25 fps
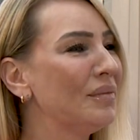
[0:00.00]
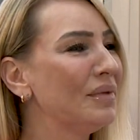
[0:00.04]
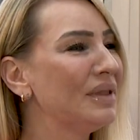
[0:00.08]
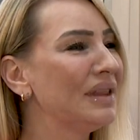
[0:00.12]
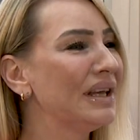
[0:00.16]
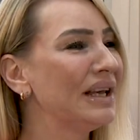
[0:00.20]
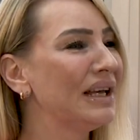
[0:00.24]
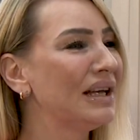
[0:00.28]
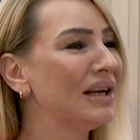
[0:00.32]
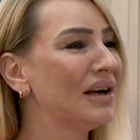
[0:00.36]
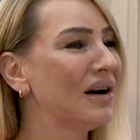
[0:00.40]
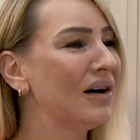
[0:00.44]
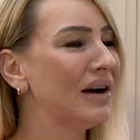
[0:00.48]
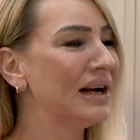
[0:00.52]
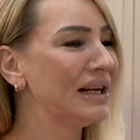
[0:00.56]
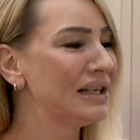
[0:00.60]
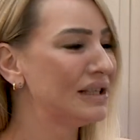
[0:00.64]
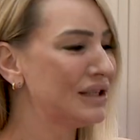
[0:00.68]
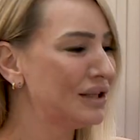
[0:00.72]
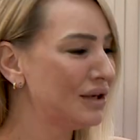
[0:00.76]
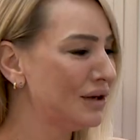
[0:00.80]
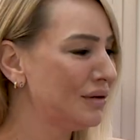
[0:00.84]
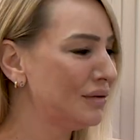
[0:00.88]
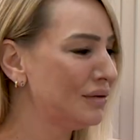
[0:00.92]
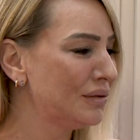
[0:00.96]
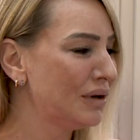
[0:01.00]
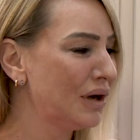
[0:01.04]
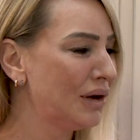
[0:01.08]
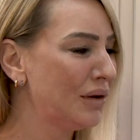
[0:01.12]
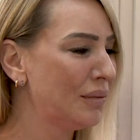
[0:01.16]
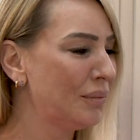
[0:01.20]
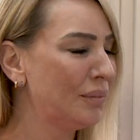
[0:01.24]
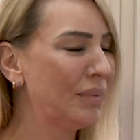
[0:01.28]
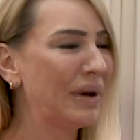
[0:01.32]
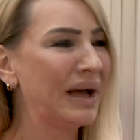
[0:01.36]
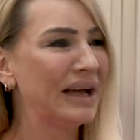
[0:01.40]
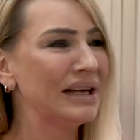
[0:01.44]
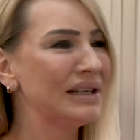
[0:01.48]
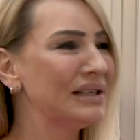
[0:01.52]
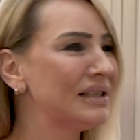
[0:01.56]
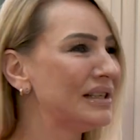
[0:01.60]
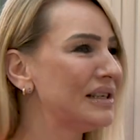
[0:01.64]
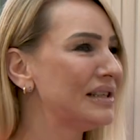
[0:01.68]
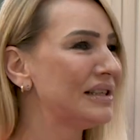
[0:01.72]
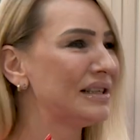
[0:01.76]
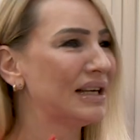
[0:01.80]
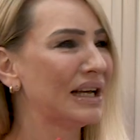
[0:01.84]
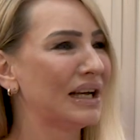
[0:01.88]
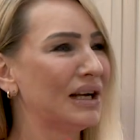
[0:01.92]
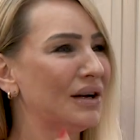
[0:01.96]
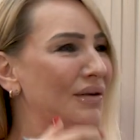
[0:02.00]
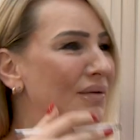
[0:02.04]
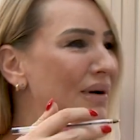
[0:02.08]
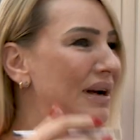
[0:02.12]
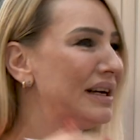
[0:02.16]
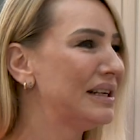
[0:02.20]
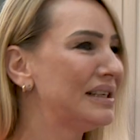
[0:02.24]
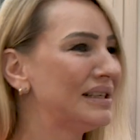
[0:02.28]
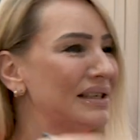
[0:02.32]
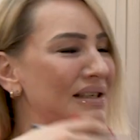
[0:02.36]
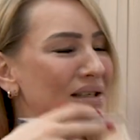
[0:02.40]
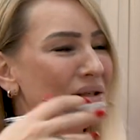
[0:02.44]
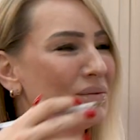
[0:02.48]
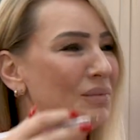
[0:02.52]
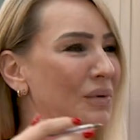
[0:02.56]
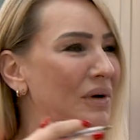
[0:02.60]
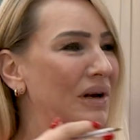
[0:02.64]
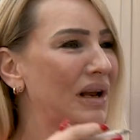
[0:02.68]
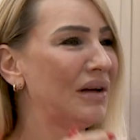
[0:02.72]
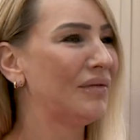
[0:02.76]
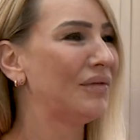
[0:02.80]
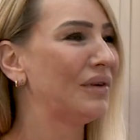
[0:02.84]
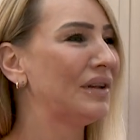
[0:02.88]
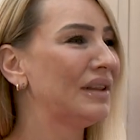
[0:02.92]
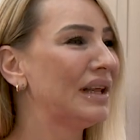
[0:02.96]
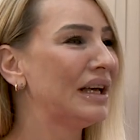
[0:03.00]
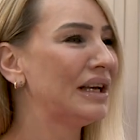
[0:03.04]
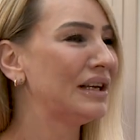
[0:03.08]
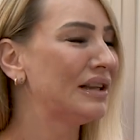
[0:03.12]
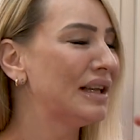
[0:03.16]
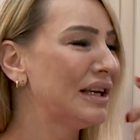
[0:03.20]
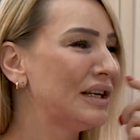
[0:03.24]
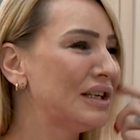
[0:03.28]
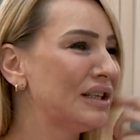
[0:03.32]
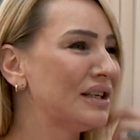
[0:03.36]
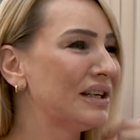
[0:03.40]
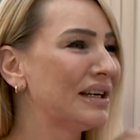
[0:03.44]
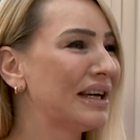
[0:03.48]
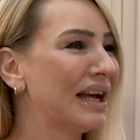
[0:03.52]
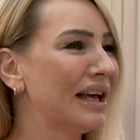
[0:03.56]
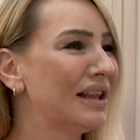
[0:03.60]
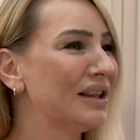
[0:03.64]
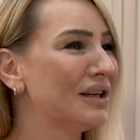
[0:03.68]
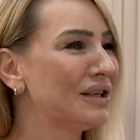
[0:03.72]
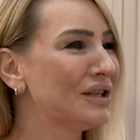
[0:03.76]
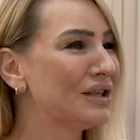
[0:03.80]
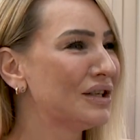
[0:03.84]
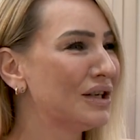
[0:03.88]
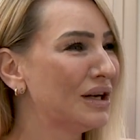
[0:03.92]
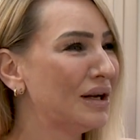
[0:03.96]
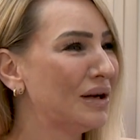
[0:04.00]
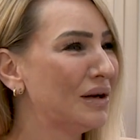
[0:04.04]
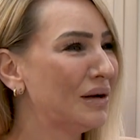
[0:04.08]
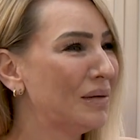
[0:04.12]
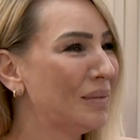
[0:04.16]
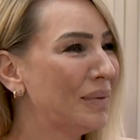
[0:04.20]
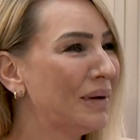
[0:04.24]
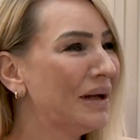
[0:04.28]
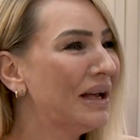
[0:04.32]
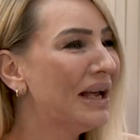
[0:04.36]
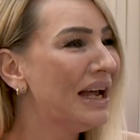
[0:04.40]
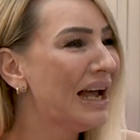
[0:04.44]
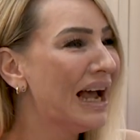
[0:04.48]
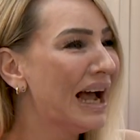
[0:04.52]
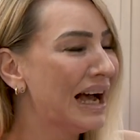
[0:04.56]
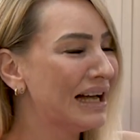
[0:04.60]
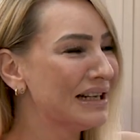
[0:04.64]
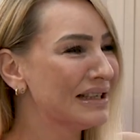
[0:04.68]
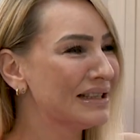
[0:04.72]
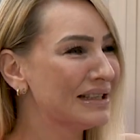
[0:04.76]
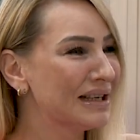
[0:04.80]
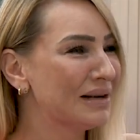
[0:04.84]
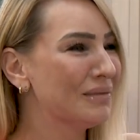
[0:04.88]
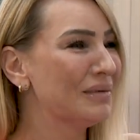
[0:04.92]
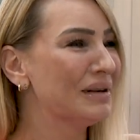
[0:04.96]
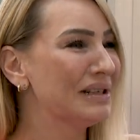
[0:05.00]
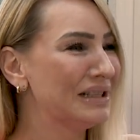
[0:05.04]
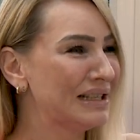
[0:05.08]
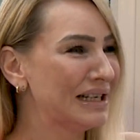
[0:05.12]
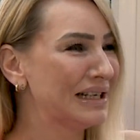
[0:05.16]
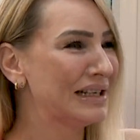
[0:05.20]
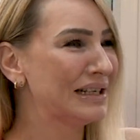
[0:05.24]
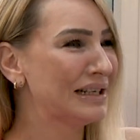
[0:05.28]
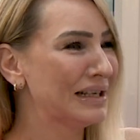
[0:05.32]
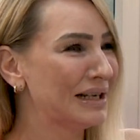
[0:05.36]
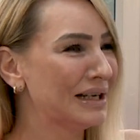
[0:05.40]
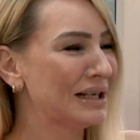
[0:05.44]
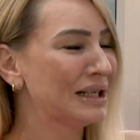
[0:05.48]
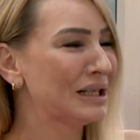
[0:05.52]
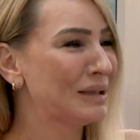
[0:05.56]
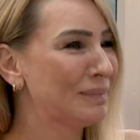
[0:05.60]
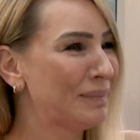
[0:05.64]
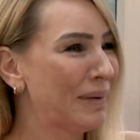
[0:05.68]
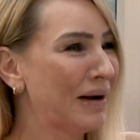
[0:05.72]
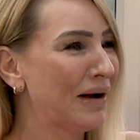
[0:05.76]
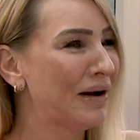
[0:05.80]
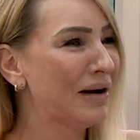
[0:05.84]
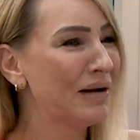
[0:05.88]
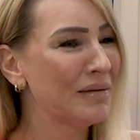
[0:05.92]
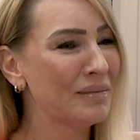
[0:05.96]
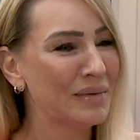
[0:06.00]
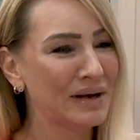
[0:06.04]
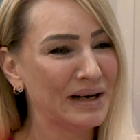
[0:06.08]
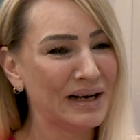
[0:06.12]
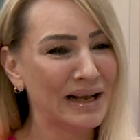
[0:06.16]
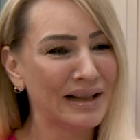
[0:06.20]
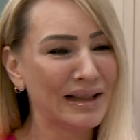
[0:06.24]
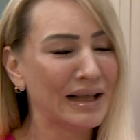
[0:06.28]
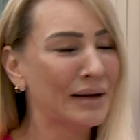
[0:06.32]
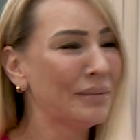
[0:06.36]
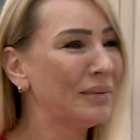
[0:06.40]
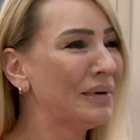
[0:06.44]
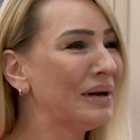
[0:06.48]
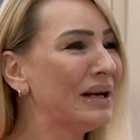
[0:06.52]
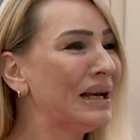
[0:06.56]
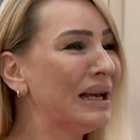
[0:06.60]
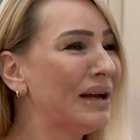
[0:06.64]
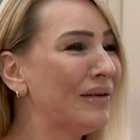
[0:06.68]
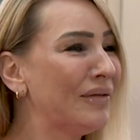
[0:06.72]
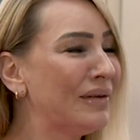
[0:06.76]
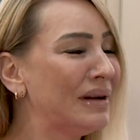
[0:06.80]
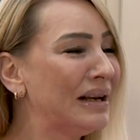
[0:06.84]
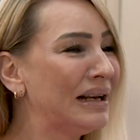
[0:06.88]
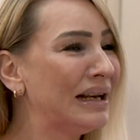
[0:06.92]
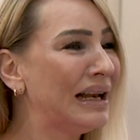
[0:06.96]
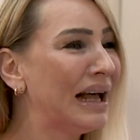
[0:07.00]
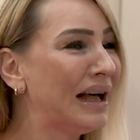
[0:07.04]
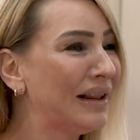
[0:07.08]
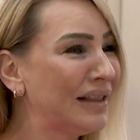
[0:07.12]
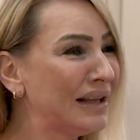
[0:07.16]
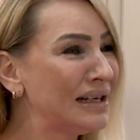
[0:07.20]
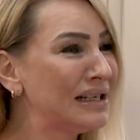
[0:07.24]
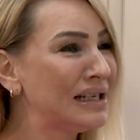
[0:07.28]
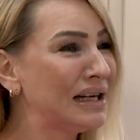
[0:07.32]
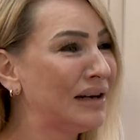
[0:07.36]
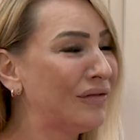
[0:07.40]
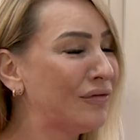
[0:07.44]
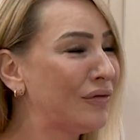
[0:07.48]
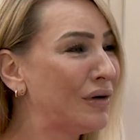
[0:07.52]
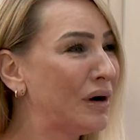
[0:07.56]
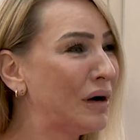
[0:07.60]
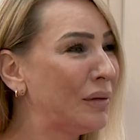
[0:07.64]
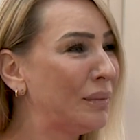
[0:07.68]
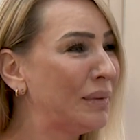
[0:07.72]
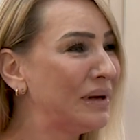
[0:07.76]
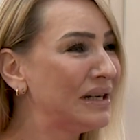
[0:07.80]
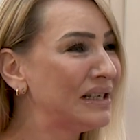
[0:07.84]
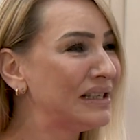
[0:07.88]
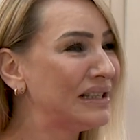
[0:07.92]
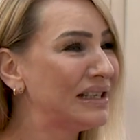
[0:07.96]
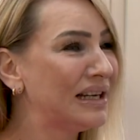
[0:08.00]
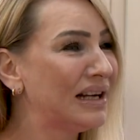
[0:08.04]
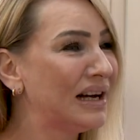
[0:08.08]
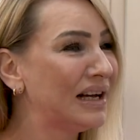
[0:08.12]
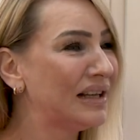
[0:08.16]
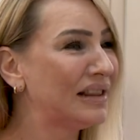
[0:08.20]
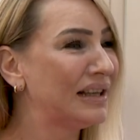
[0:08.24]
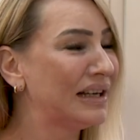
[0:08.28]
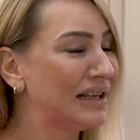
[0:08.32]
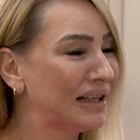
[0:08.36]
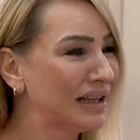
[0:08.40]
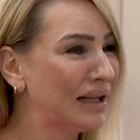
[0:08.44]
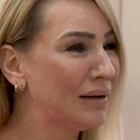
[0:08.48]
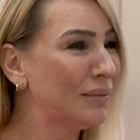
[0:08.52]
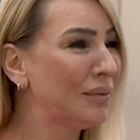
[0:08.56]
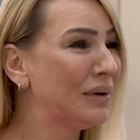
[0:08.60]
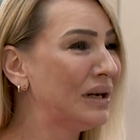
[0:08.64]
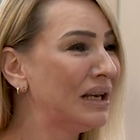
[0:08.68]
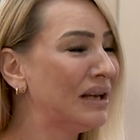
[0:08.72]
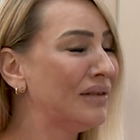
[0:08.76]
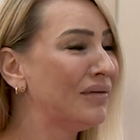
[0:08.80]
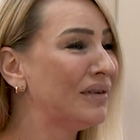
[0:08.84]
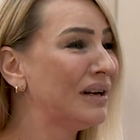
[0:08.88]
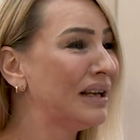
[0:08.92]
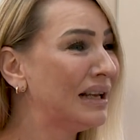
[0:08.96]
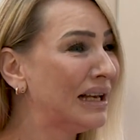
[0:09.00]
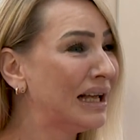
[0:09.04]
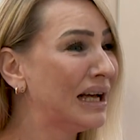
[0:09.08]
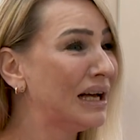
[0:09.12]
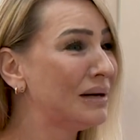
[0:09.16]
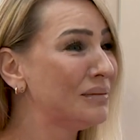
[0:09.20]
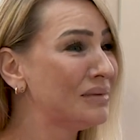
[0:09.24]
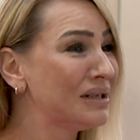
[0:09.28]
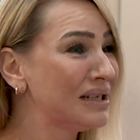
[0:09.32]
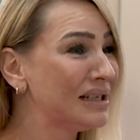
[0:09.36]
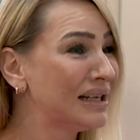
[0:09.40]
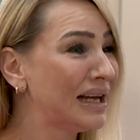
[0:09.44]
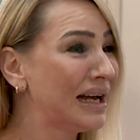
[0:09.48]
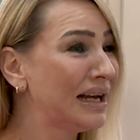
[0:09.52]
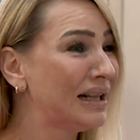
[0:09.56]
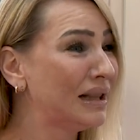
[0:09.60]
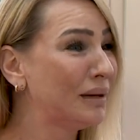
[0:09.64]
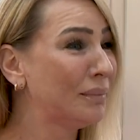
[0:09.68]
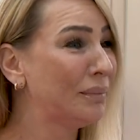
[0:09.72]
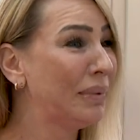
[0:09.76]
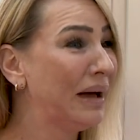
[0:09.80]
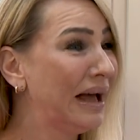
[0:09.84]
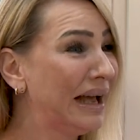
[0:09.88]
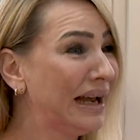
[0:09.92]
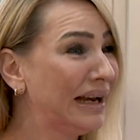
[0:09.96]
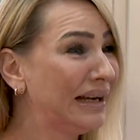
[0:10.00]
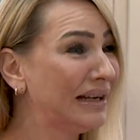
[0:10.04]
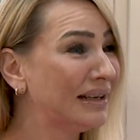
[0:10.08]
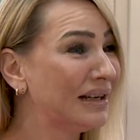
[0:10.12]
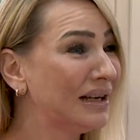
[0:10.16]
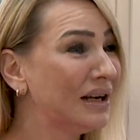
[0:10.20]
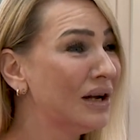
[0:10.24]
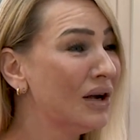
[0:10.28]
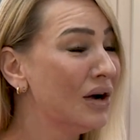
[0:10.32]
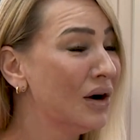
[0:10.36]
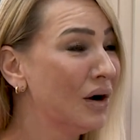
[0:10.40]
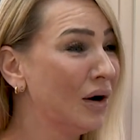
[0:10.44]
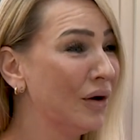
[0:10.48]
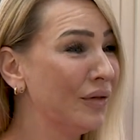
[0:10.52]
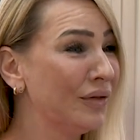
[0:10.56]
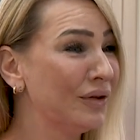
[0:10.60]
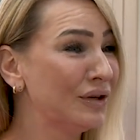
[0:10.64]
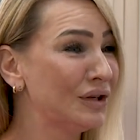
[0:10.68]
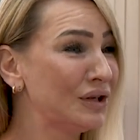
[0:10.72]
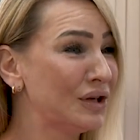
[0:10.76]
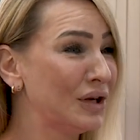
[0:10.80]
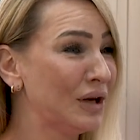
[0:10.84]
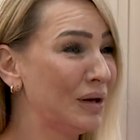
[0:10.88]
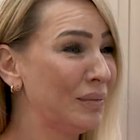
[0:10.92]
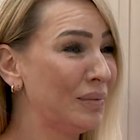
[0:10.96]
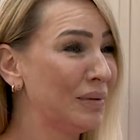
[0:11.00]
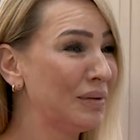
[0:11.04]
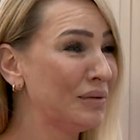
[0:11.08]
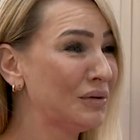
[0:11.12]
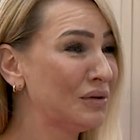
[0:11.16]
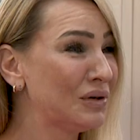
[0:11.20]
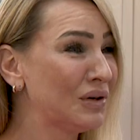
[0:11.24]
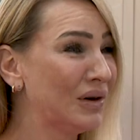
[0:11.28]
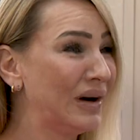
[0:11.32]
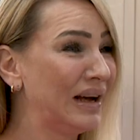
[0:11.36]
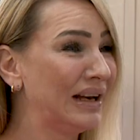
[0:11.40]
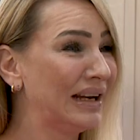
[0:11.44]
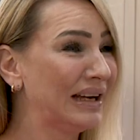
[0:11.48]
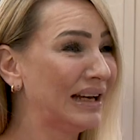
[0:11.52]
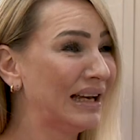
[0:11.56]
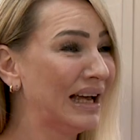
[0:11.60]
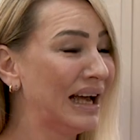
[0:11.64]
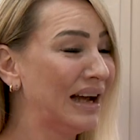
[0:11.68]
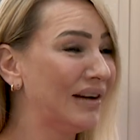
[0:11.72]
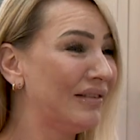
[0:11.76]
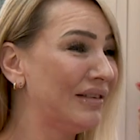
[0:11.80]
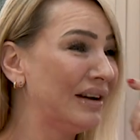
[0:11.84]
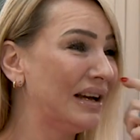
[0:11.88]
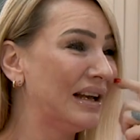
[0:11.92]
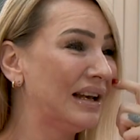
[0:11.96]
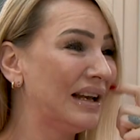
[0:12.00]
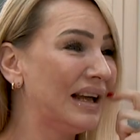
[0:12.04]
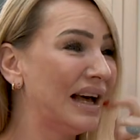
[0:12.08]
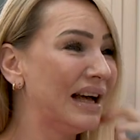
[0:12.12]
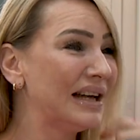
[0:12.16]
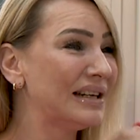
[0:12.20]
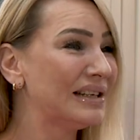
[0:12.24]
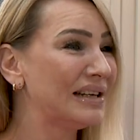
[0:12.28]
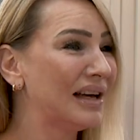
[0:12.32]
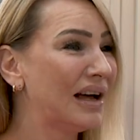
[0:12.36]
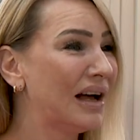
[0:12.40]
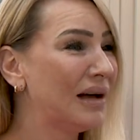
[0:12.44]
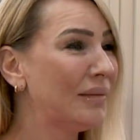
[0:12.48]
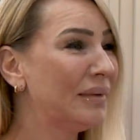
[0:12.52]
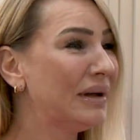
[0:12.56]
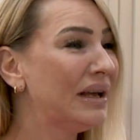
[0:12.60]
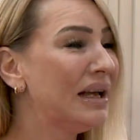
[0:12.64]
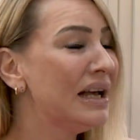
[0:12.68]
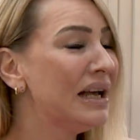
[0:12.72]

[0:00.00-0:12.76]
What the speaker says: the guys who painters, decorators, whatever, they should get the tube. And someone did an experiment, and they wouldn't even allow. They did it for LBC, I think, and they wouldn't even allow him to take the paint on the tube who was trying to carry a ladder. I mean,